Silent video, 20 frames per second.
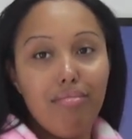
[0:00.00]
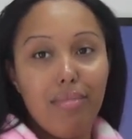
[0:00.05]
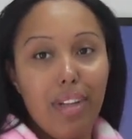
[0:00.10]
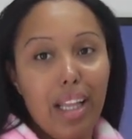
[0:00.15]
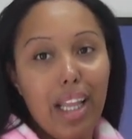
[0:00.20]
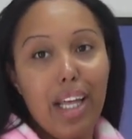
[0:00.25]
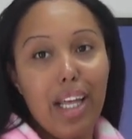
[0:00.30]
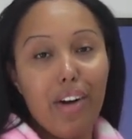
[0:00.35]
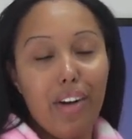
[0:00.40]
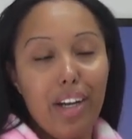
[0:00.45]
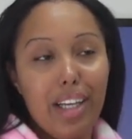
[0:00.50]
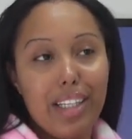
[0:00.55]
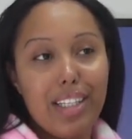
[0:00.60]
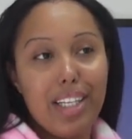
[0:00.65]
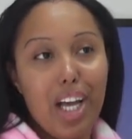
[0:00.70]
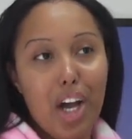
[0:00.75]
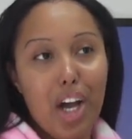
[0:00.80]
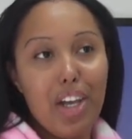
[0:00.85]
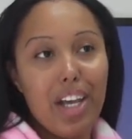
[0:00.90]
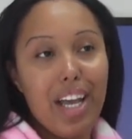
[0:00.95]
literally
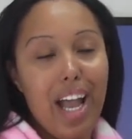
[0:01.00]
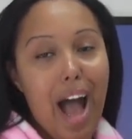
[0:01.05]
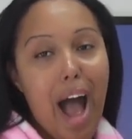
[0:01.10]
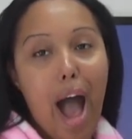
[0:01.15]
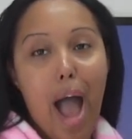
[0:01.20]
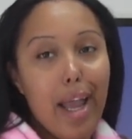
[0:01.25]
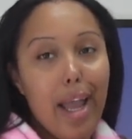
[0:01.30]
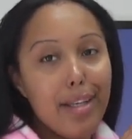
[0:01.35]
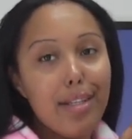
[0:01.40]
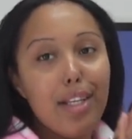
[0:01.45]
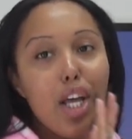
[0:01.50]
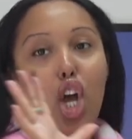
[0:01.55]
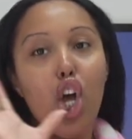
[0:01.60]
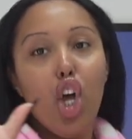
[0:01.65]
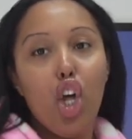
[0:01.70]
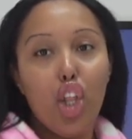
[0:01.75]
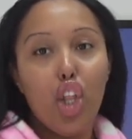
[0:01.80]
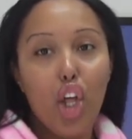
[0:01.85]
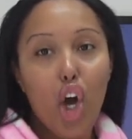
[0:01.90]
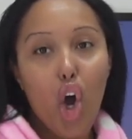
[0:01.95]
tell you guys
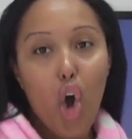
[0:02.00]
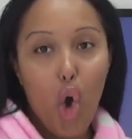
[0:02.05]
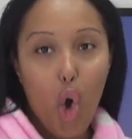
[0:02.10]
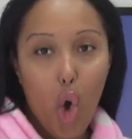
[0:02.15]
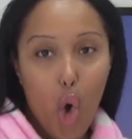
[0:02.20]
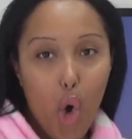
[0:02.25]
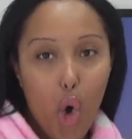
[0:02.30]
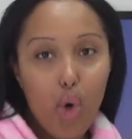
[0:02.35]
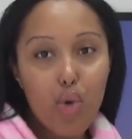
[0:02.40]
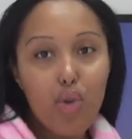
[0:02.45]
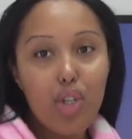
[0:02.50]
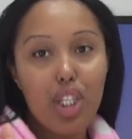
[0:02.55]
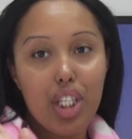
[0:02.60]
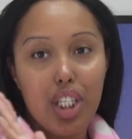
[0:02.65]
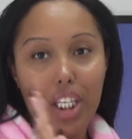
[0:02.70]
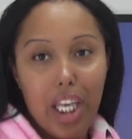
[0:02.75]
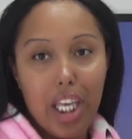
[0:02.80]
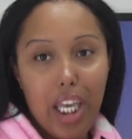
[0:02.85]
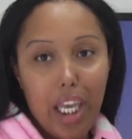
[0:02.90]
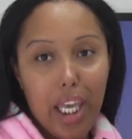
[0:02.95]
the whole
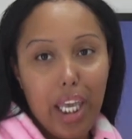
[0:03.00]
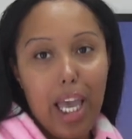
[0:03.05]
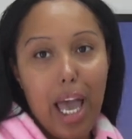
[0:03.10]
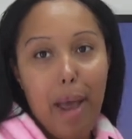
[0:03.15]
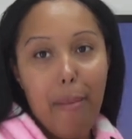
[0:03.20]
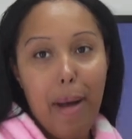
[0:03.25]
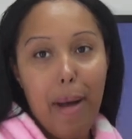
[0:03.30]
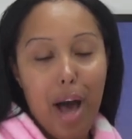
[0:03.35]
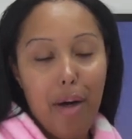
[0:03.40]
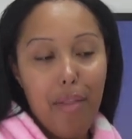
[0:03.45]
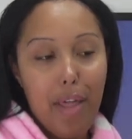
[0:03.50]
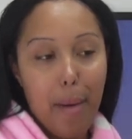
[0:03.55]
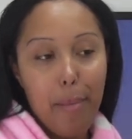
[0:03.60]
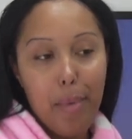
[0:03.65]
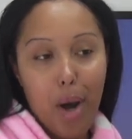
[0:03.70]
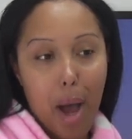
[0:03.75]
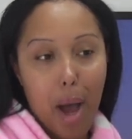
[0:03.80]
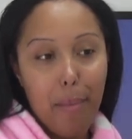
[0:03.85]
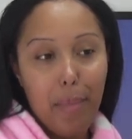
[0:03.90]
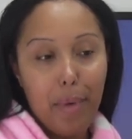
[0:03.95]
tea about that
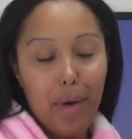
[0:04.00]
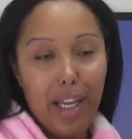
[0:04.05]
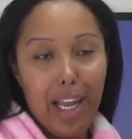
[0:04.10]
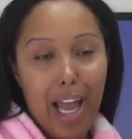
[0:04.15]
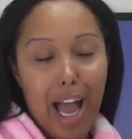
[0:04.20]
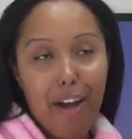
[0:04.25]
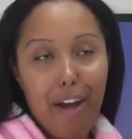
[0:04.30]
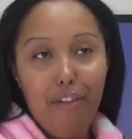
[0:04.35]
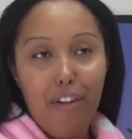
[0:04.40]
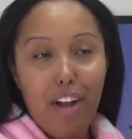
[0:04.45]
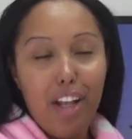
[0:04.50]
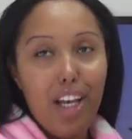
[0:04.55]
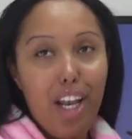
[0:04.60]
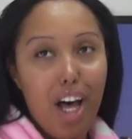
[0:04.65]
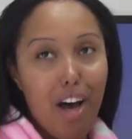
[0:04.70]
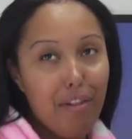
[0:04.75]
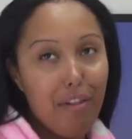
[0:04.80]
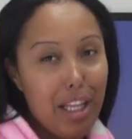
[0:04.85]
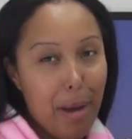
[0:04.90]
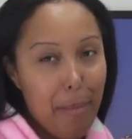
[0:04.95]
property. I fell in
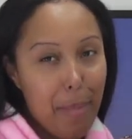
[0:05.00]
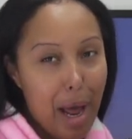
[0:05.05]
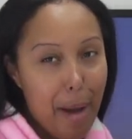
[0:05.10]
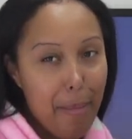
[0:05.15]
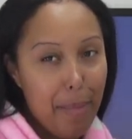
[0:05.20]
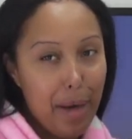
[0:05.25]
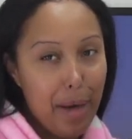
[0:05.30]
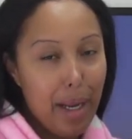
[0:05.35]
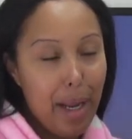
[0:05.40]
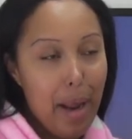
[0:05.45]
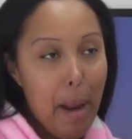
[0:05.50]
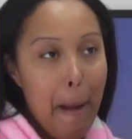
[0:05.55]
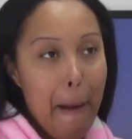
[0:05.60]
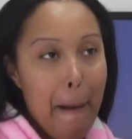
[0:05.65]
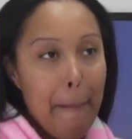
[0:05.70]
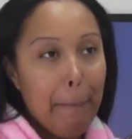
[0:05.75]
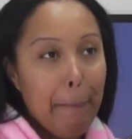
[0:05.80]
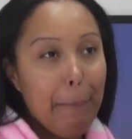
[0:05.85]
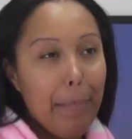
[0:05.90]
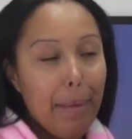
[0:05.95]
love with that property,
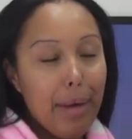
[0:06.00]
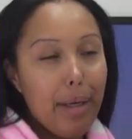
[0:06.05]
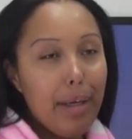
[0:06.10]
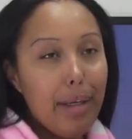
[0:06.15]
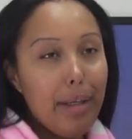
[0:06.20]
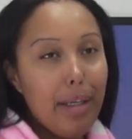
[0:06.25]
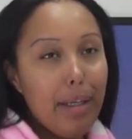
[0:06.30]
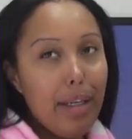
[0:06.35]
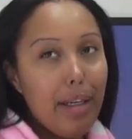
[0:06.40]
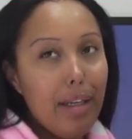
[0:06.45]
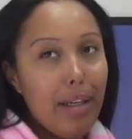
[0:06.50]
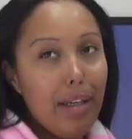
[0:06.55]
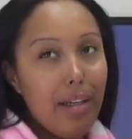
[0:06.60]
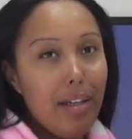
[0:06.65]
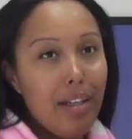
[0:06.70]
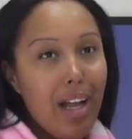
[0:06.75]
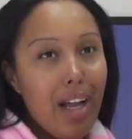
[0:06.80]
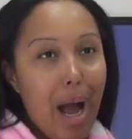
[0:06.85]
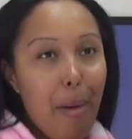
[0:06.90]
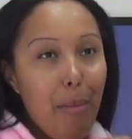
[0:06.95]
but
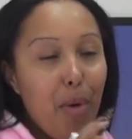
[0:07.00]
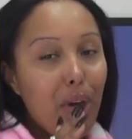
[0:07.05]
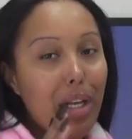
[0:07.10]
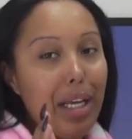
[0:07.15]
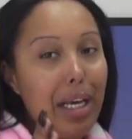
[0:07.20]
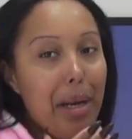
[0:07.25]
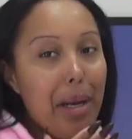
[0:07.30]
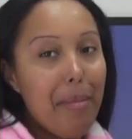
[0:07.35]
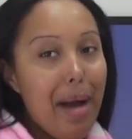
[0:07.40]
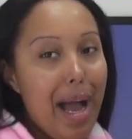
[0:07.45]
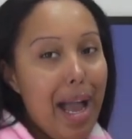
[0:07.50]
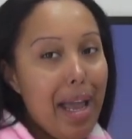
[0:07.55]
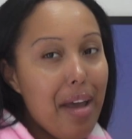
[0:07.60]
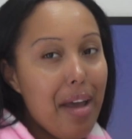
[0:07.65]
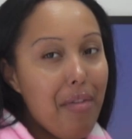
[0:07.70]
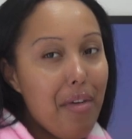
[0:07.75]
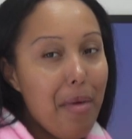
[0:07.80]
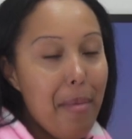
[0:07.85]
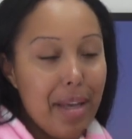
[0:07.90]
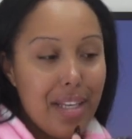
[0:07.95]
I'm only gonna buy it
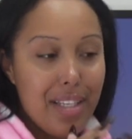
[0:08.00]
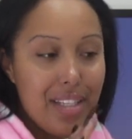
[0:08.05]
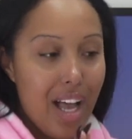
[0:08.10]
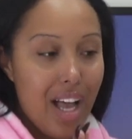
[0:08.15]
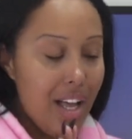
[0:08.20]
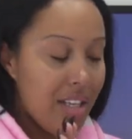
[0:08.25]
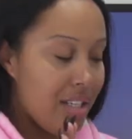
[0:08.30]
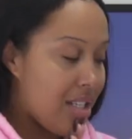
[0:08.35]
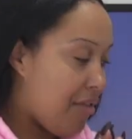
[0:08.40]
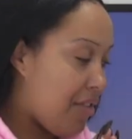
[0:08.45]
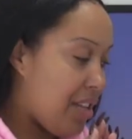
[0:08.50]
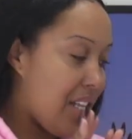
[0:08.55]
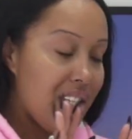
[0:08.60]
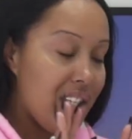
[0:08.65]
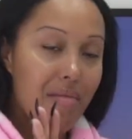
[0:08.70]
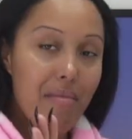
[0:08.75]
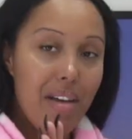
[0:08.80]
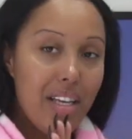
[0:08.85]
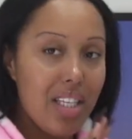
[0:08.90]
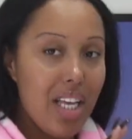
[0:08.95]
if it makes sense. If it
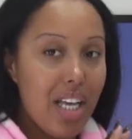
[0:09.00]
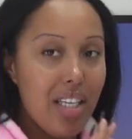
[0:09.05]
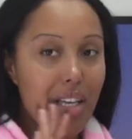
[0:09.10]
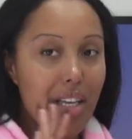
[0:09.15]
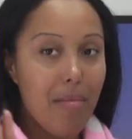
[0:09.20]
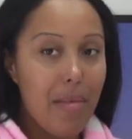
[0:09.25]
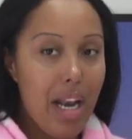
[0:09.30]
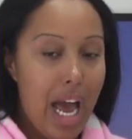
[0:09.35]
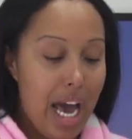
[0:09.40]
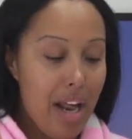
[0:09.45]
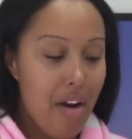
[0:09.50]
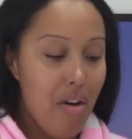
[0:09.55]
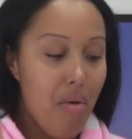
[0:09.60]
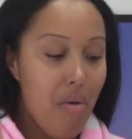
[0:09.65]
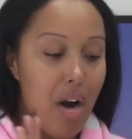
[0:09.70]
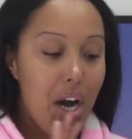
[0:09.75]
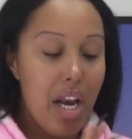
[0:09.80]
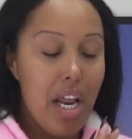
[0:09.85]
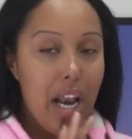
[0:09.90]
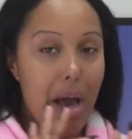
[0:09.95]
doesn't make sense, I'm, I do not
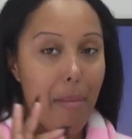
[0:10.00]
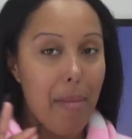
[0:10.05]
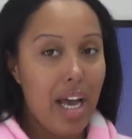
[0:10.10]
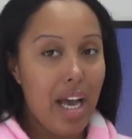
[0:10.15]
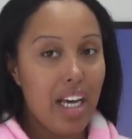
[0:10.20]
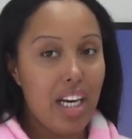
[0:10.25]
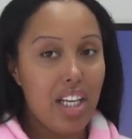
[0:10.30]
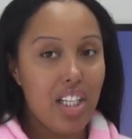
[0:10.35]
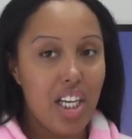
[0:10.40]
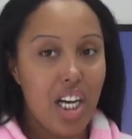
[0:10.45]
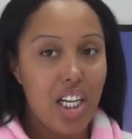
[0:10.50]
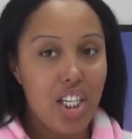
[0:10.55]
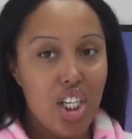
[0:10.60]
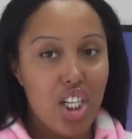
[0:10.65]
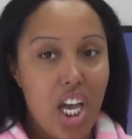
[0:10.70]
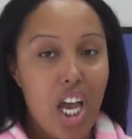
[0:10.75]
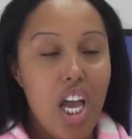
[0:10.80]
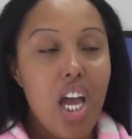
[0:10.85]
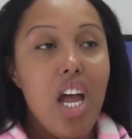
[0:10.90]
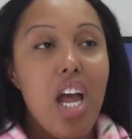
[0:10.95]
want it. I'm not gonna touch
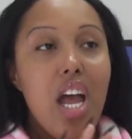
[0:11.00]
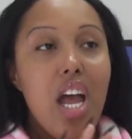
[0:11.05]
it.